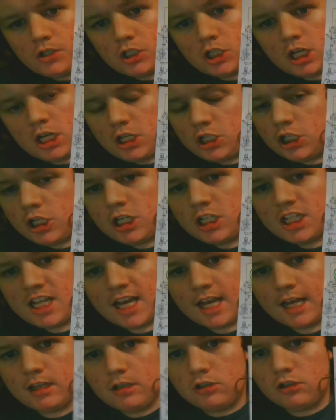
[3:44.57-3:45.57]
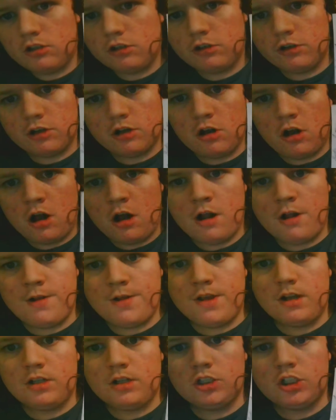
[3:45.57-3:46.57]
changing tints are gone,
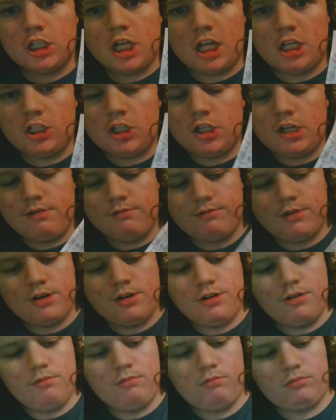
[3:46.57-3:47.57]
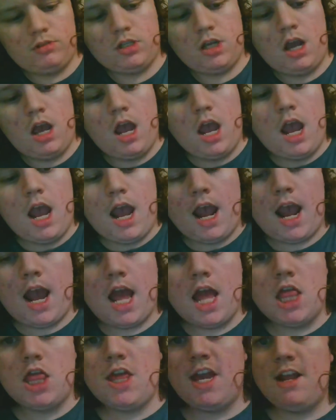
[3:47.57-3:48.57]
the changing rooms,
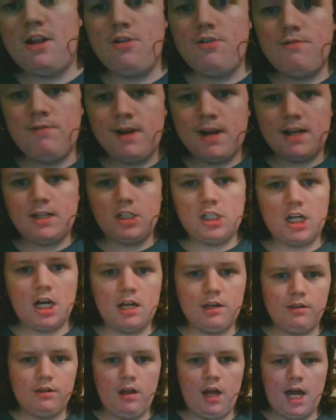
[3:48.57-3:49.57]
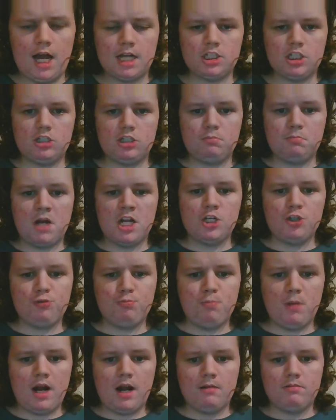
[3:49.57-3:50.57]
and then you get to unlock
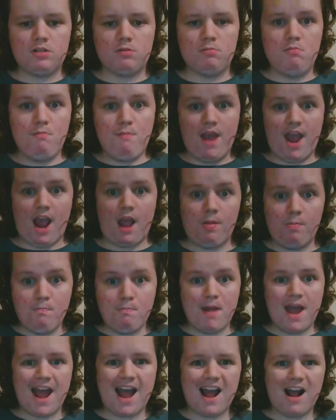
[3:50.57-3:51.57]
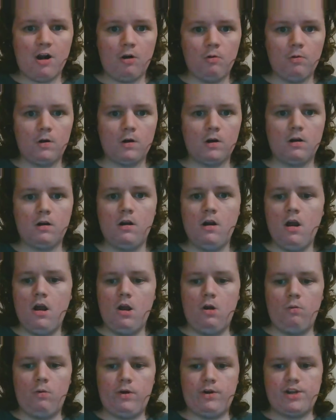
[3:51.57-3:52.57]
SpongeBob's main power,
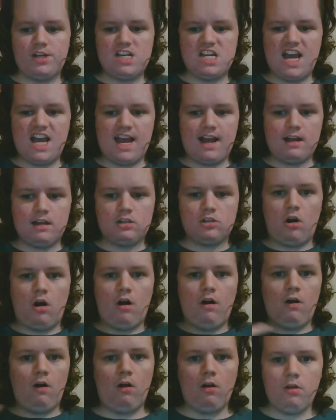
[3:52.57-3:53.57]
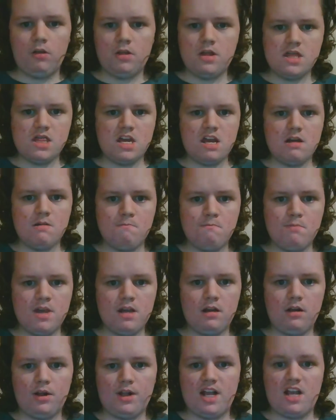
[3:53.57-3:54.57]
where he has all of the
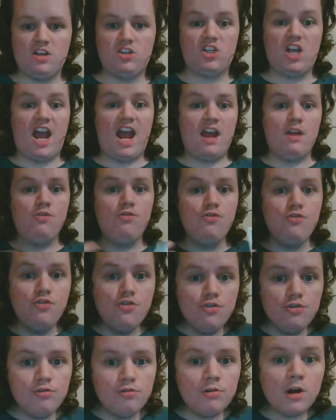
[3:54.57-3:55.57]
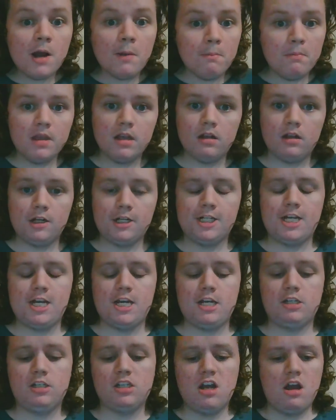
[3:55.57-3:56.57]
abilities and new
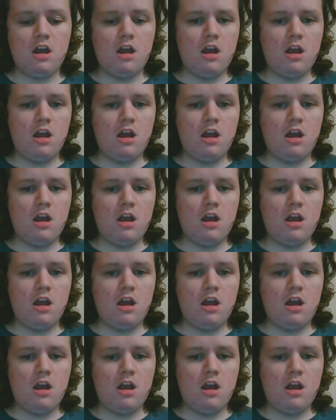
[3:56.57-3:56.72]
abilities